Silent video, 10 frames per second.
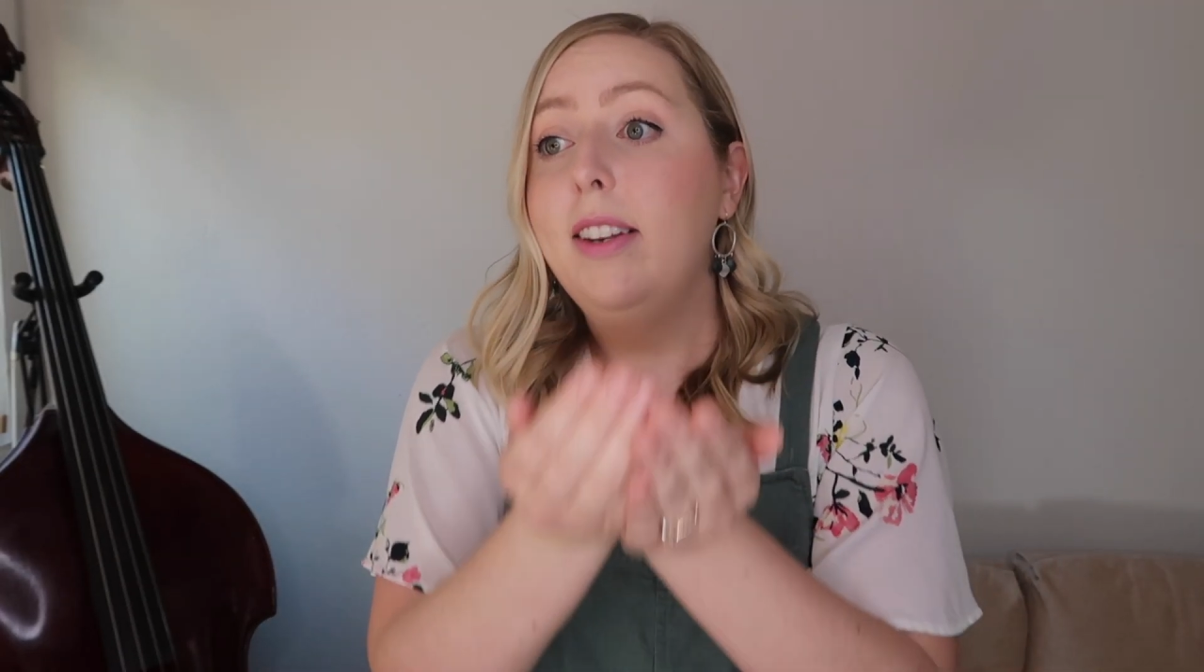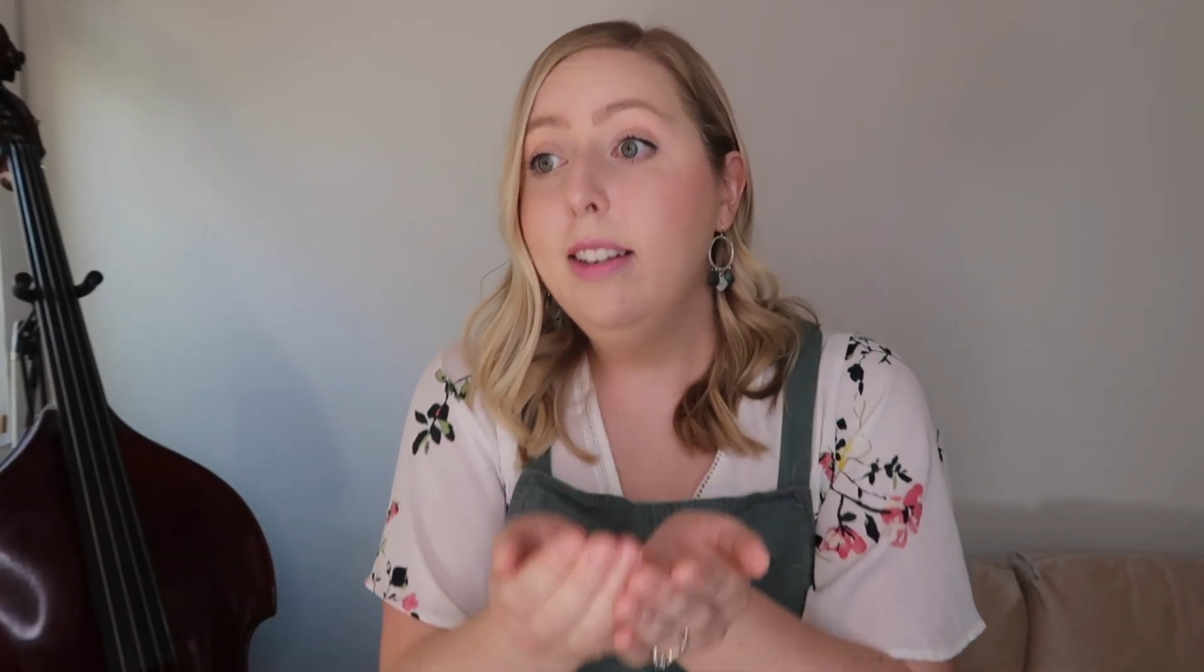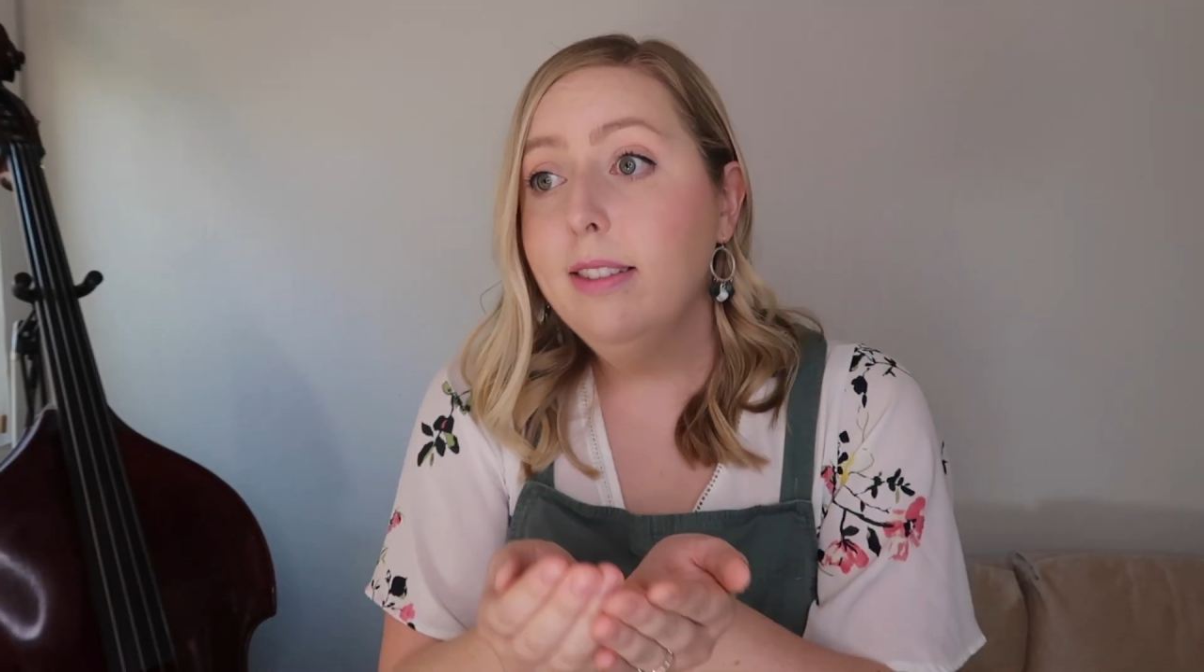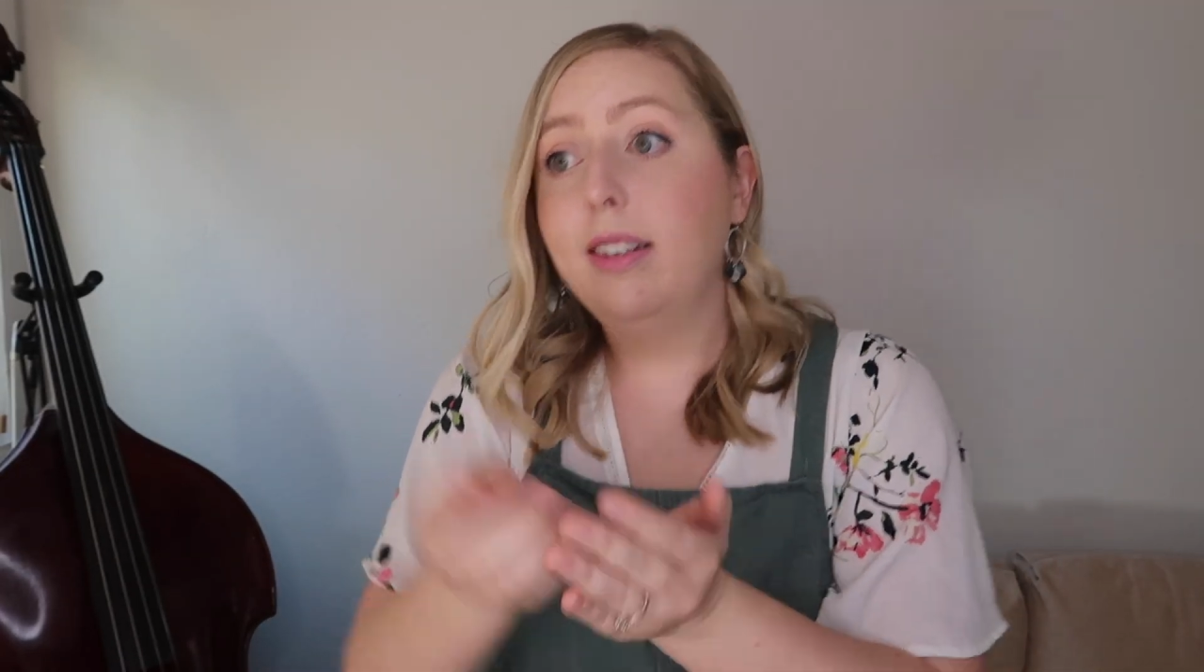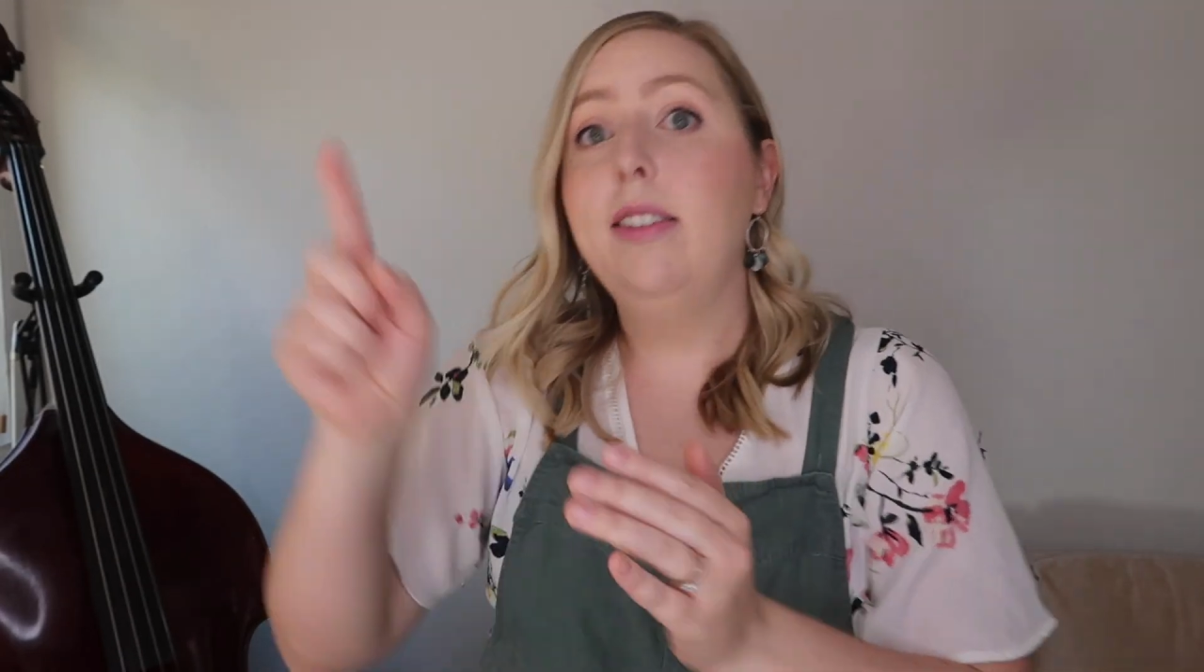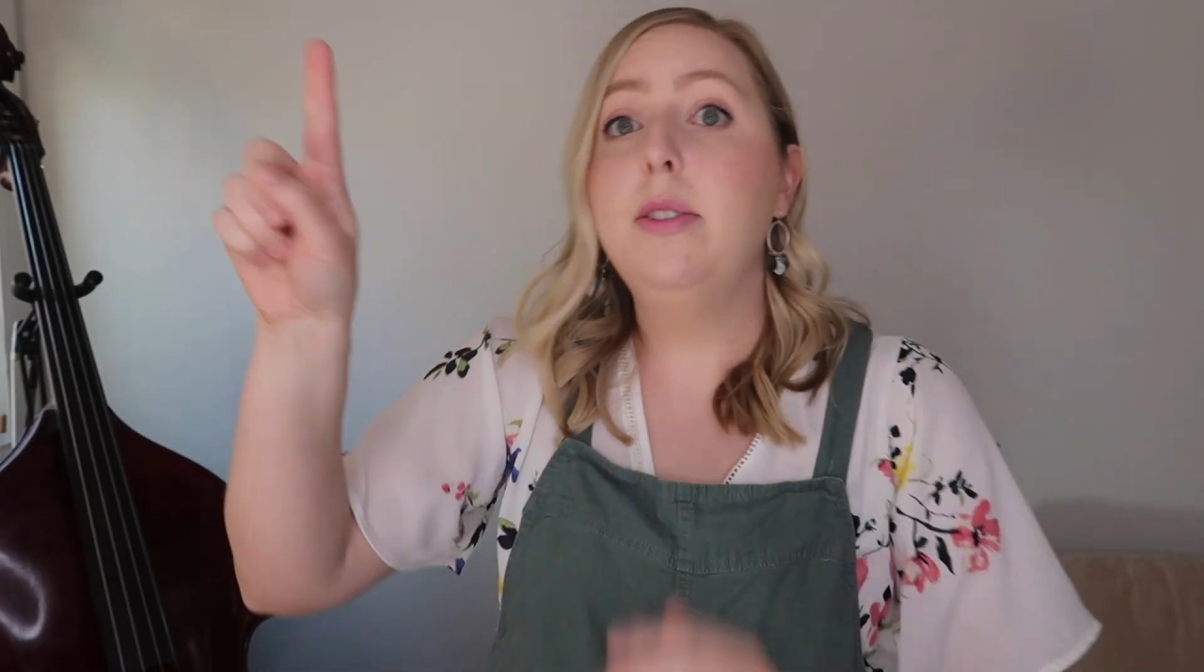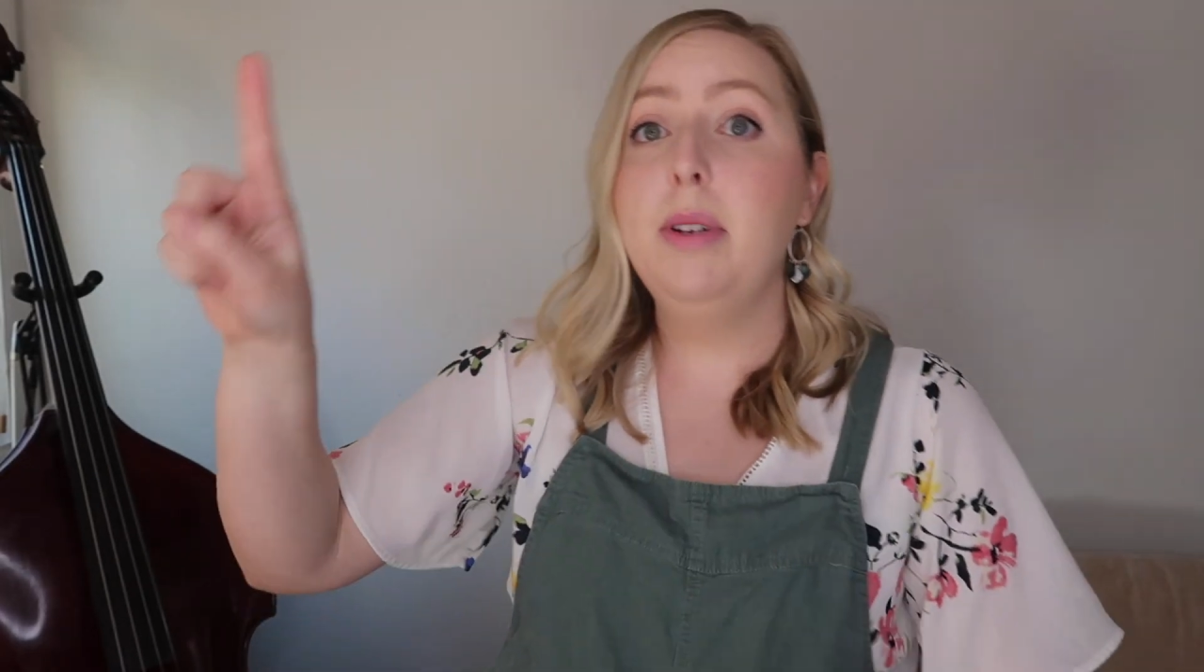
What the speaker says: nest on the